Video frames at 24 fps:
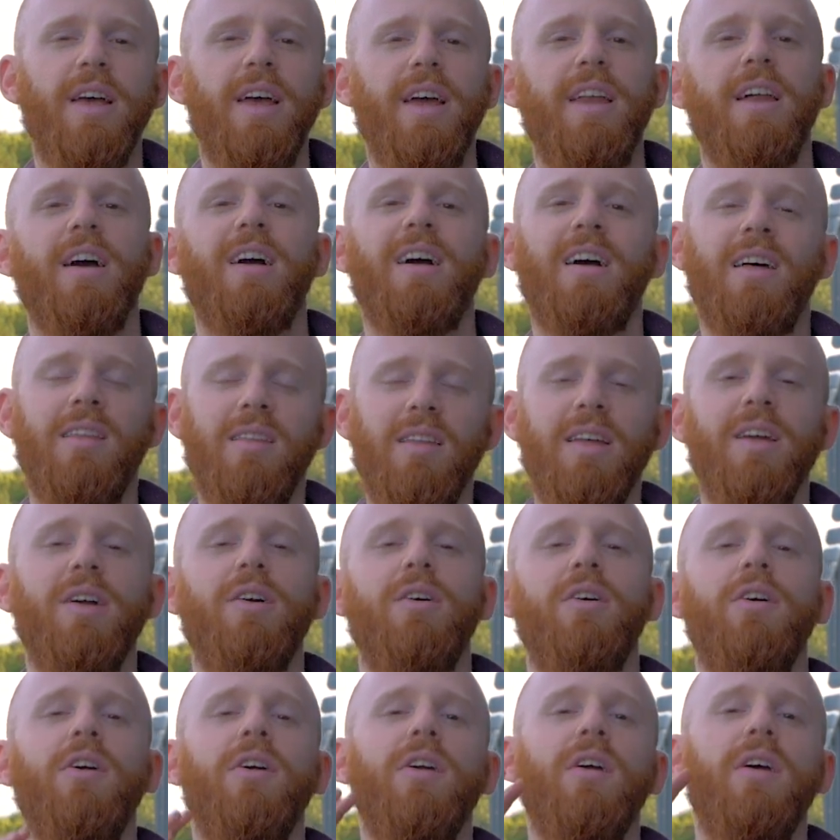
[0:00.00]
in a
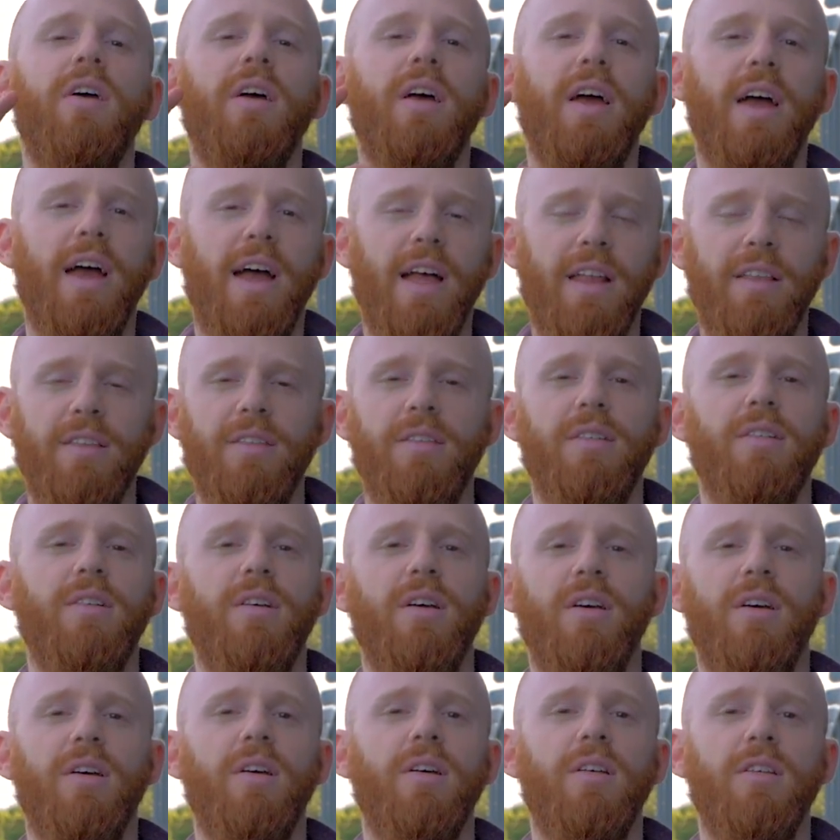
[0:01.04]
clear and
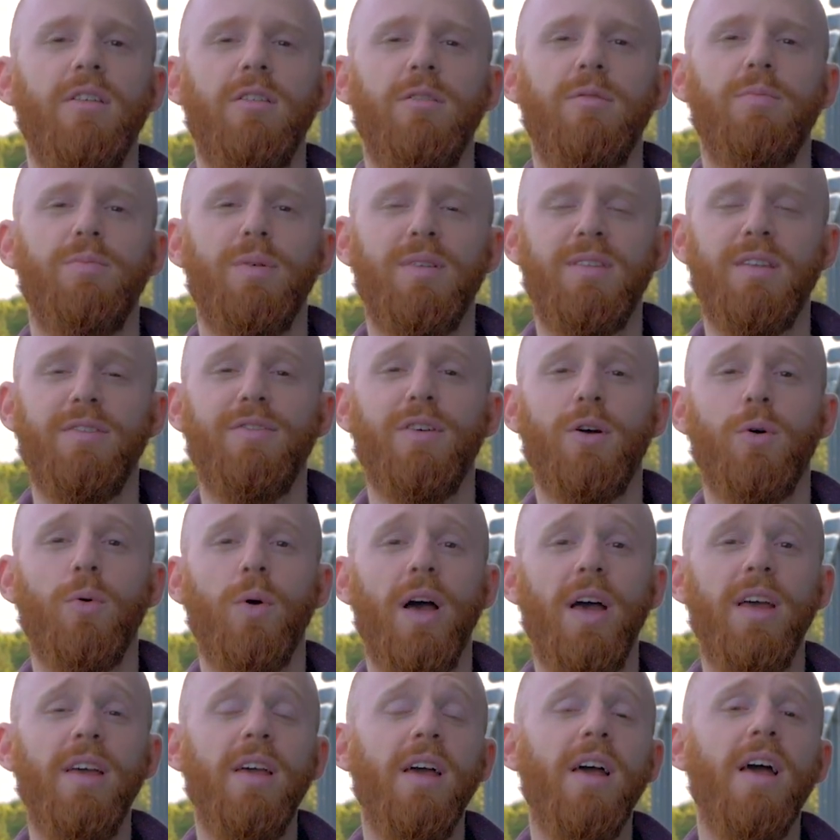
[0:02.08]
specific
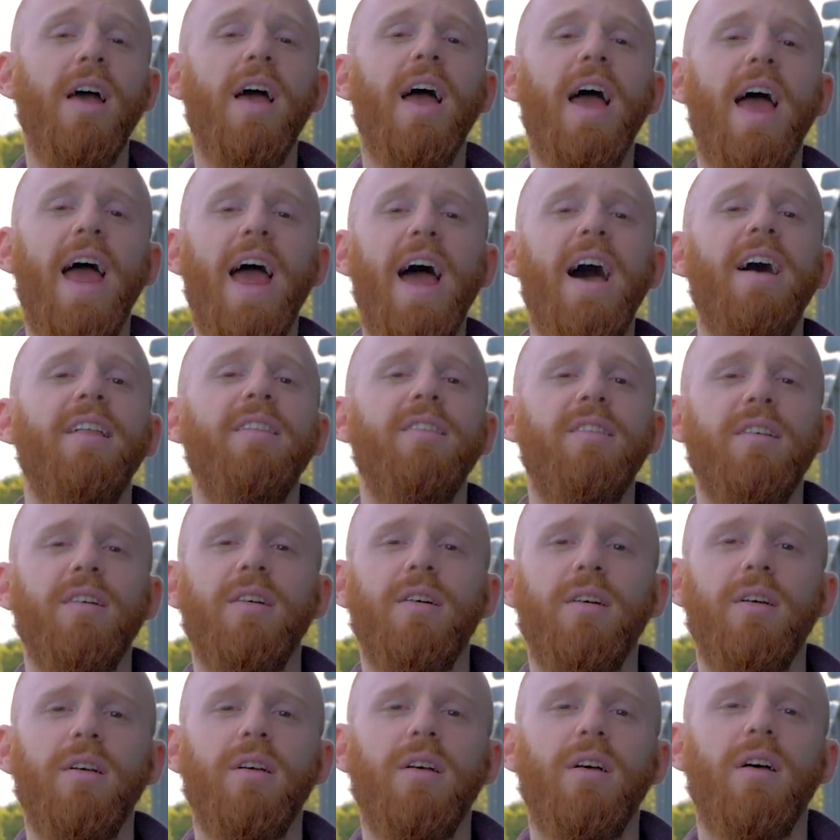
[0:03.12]
way, and
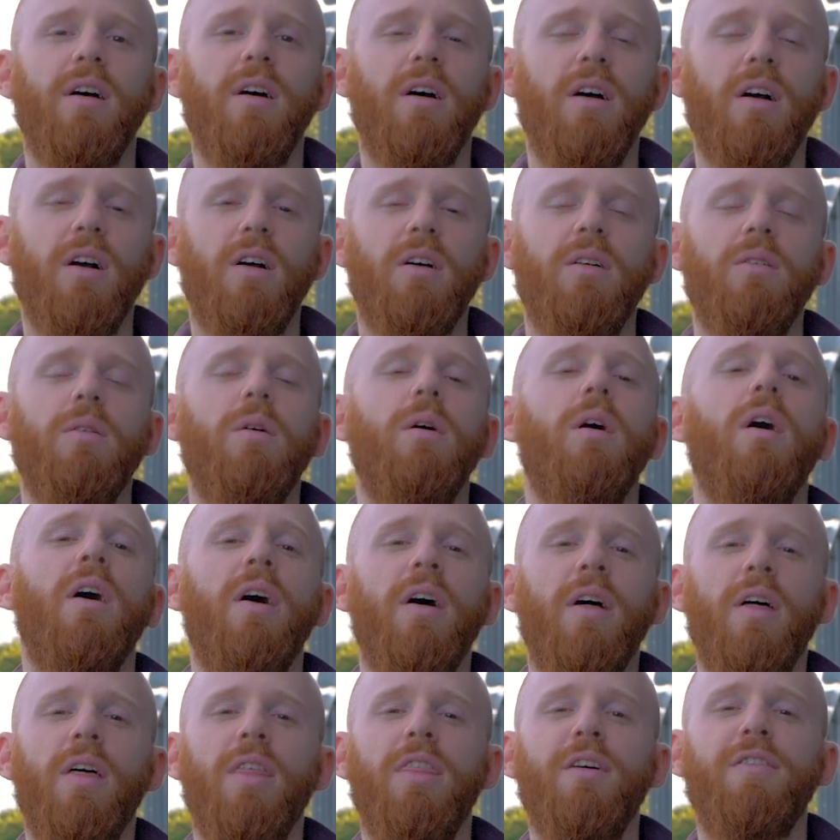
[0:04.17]

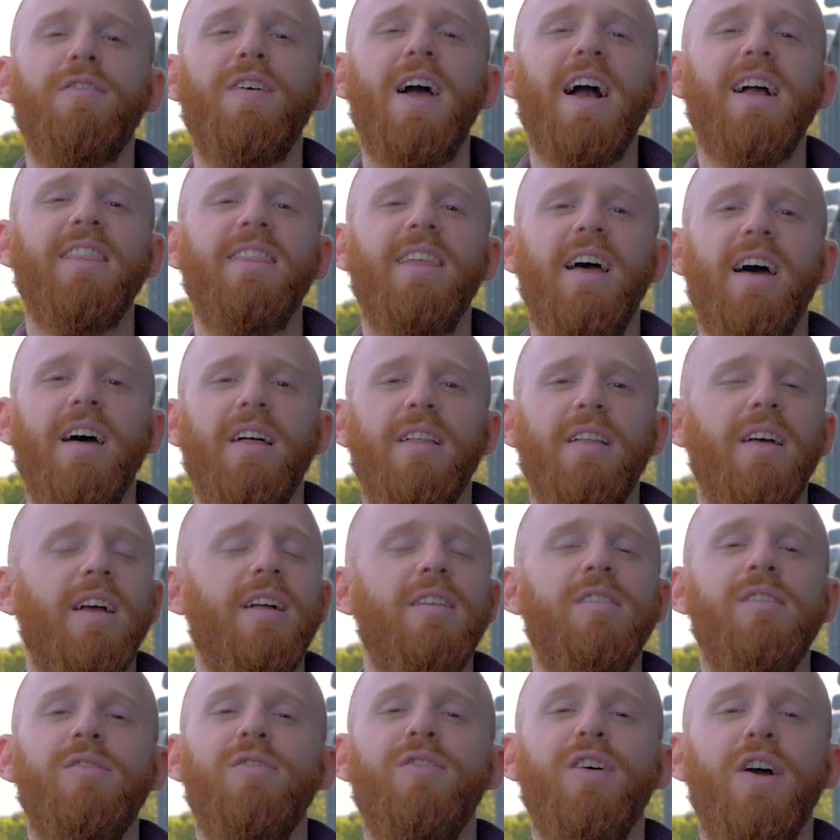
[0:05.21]
the fact that
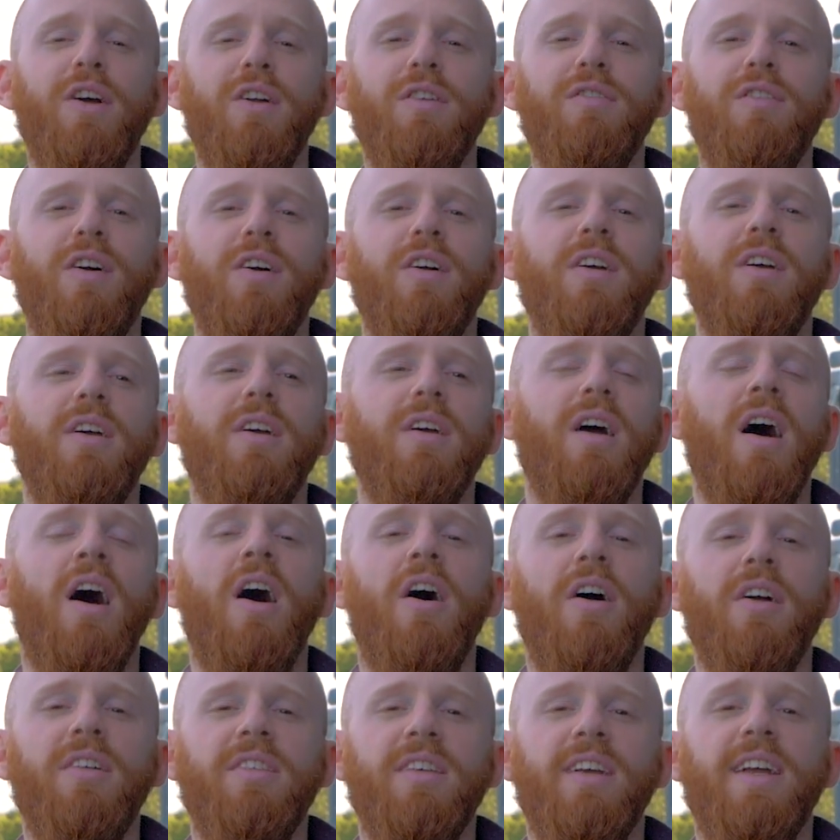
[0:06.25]
it's very, very
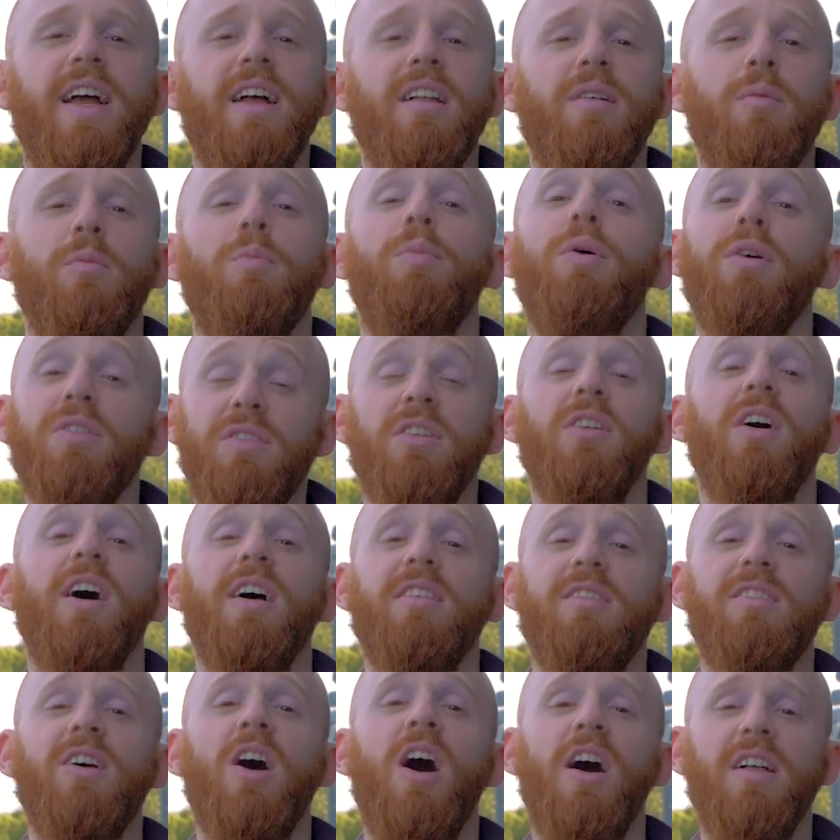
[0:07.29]
hard to get
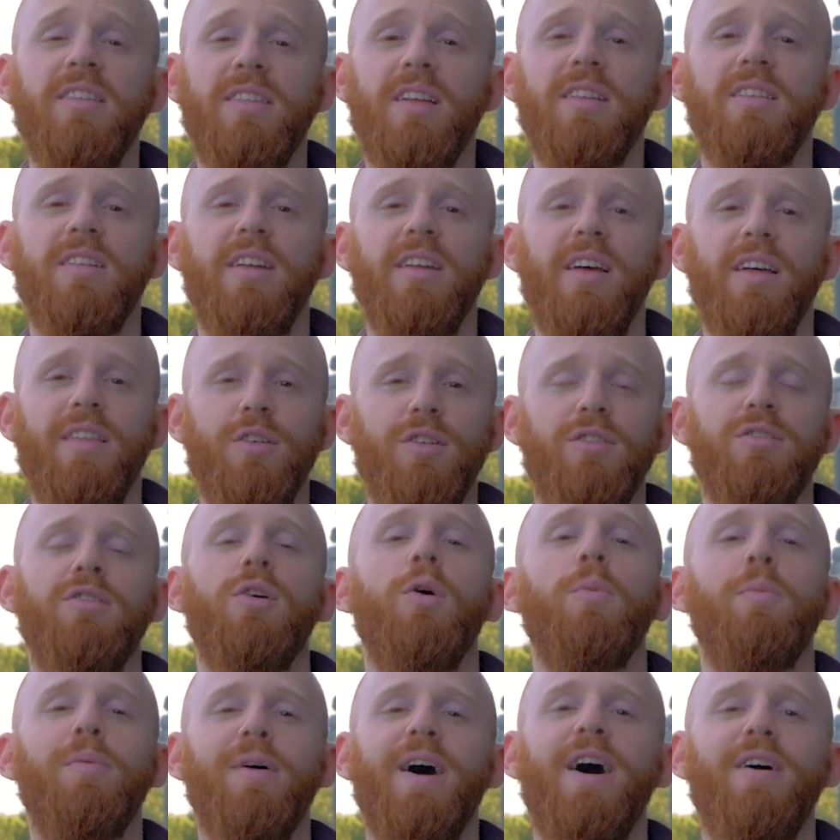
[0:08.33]
personalized content today. There is
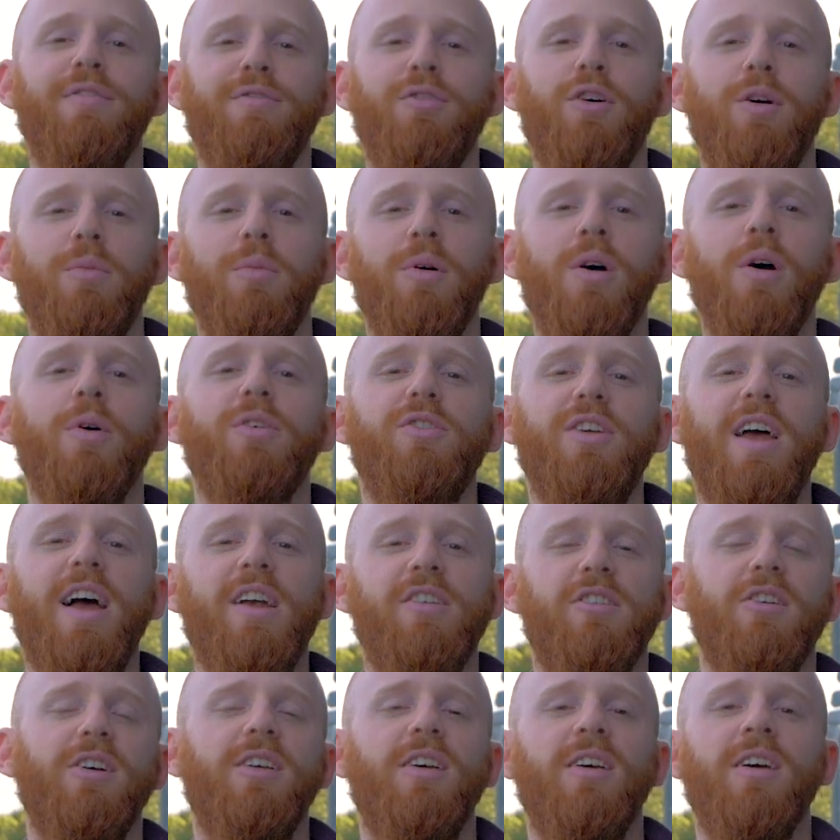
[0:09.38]
no platform which
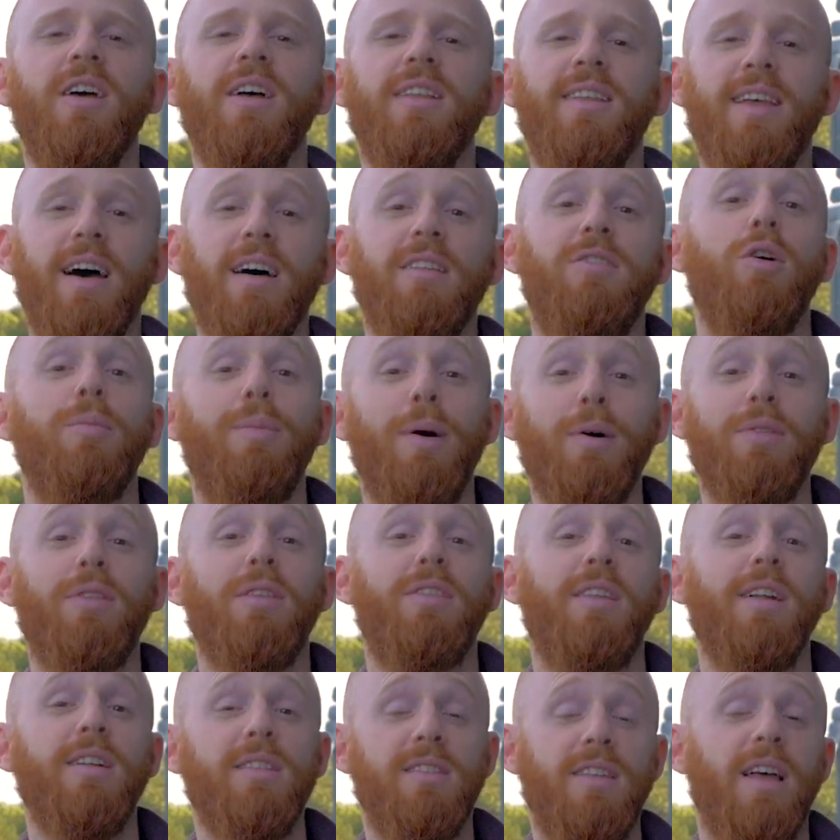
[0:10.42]
actually tells you about
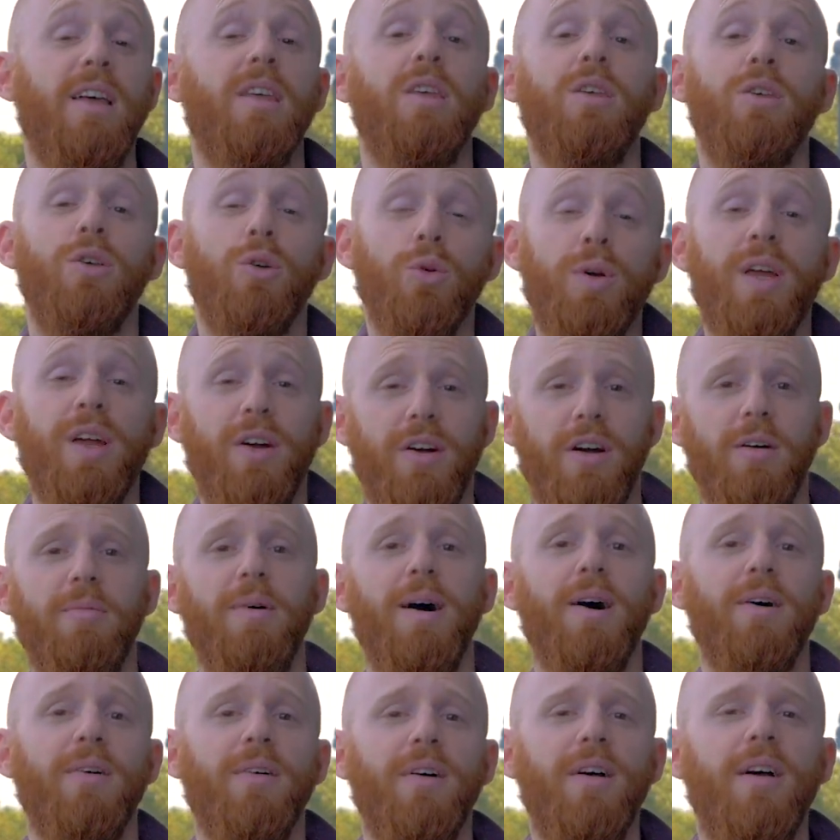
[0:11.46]
the things that you care
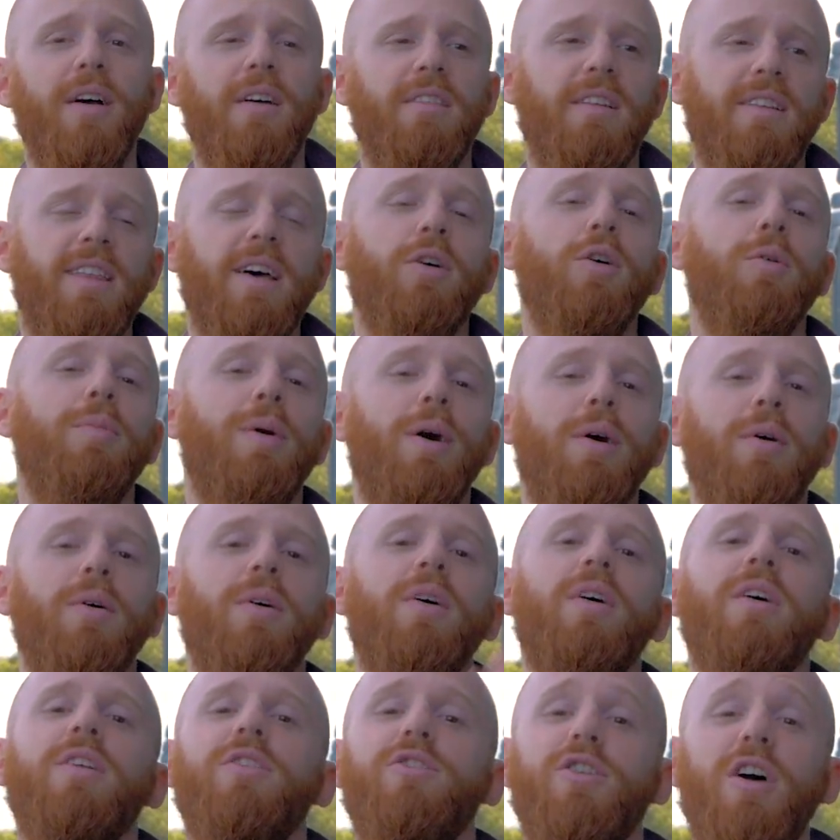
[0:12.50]
about. They tell you about
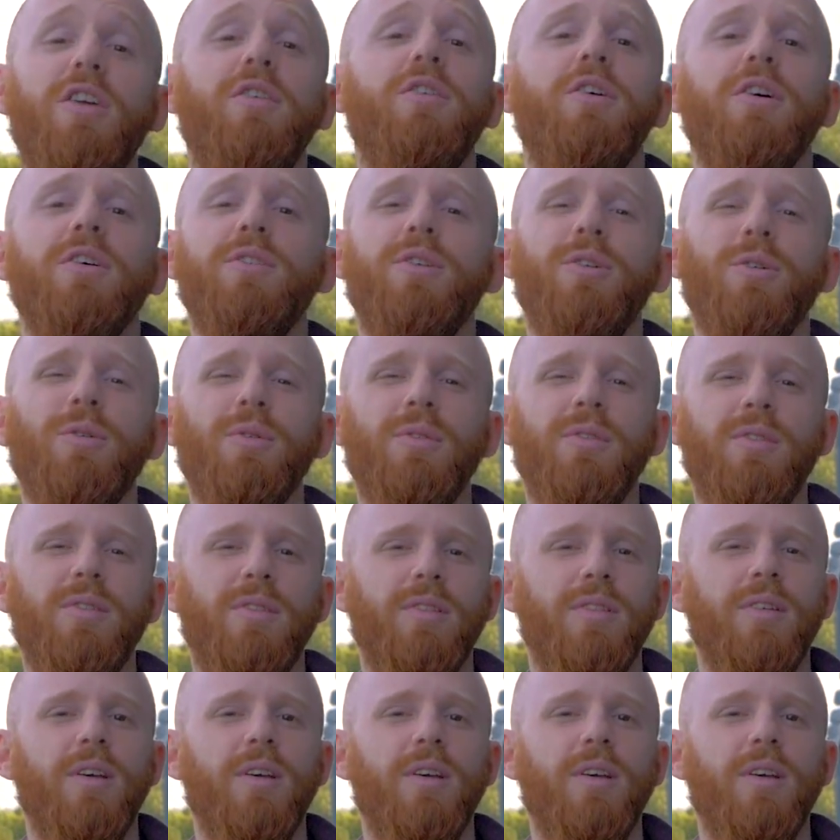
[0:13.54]
general news.